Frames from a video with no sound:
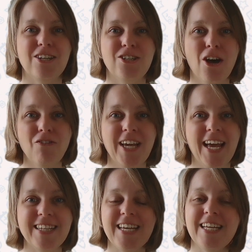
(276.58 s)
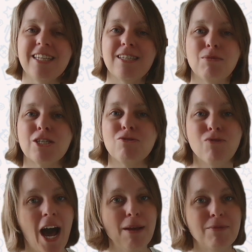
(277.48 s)
Don't forget to hit
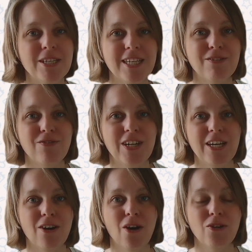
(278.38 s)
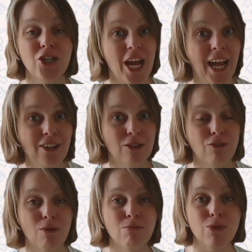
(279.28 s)
subscribe to this video channel
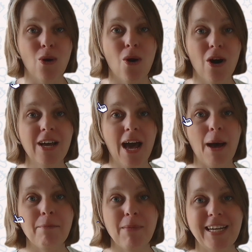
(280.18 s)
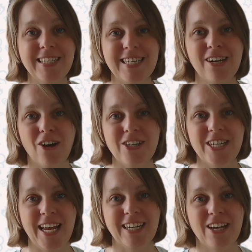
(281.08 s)
for more amazing
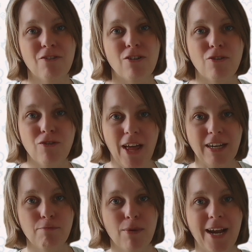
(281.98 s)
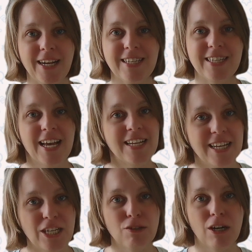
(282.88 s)
content for reflective practice,
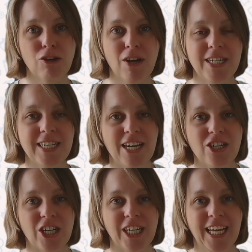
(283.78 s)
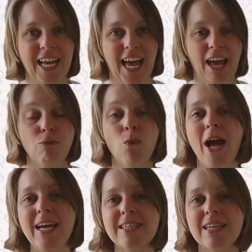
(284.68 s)
teacher accreditation, and
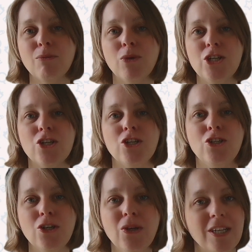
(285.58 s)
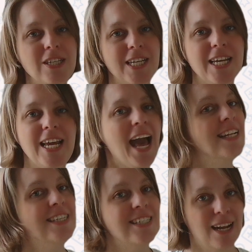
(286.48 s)
ways in which you can see
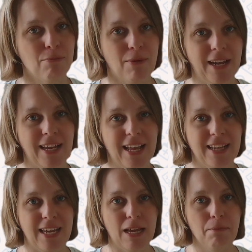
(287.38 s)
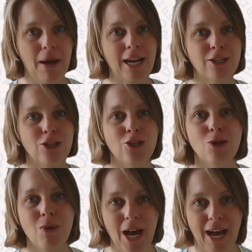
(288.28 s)
and celebrate the impact
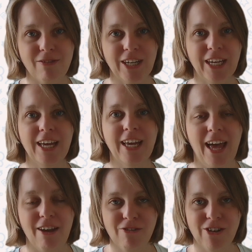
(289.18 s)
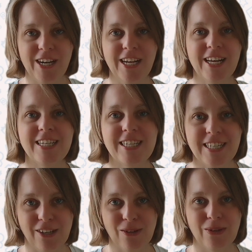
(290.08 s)
you are having every
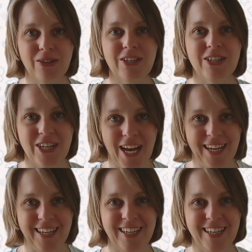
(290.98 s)
single day.